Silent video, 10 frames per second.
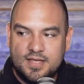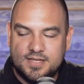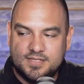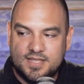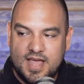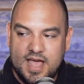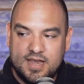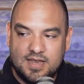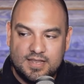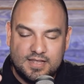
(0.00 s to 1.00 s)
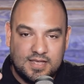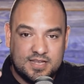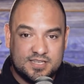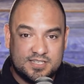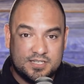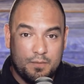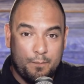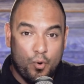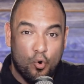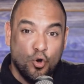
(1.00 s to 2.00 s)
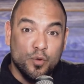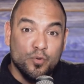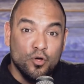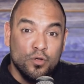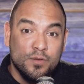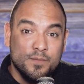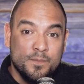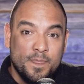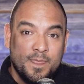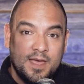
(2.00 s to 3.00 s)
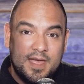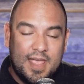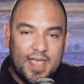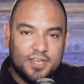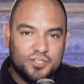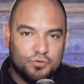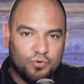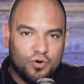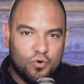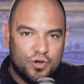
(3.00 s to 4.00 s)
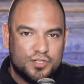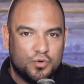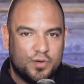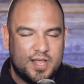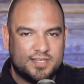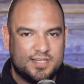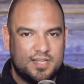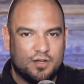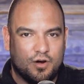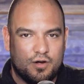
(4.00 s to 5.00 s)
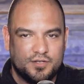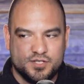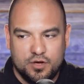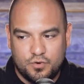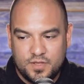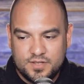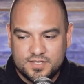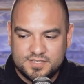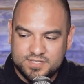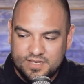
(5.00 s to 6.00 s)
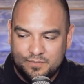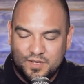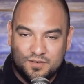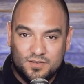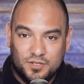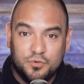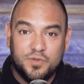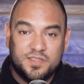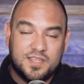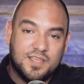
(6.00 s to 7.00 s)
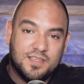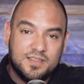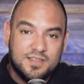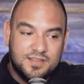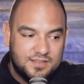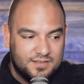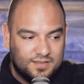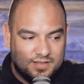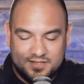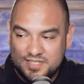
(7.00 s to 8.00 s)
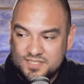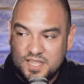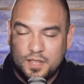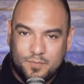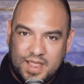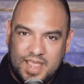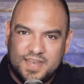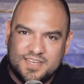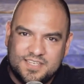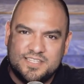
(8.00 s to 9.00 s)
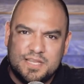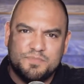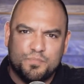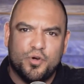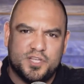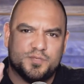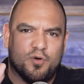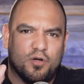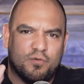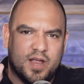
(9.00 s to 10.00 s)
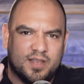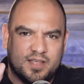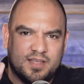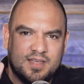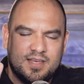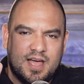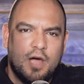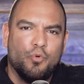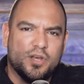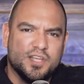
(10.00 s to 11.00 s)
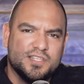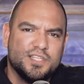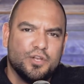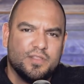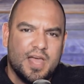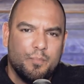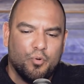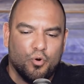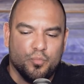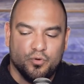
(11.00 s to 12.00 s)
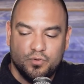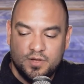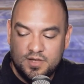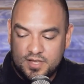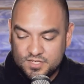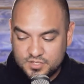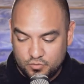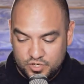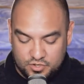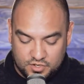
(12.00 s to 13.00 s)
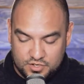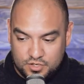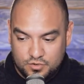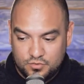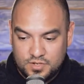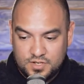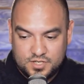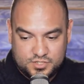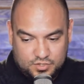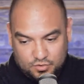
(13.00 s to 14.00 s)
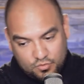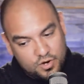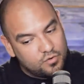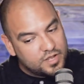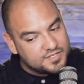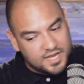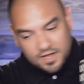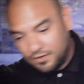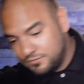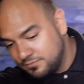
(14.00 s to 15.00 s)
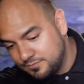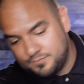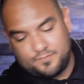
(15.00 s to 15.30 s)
is that it is portable and you record to an SD card. So this, I mean, you would think this thing in my hand, it seems pretty small, right? Like I would consider that portable. And so what you can do is you can run around town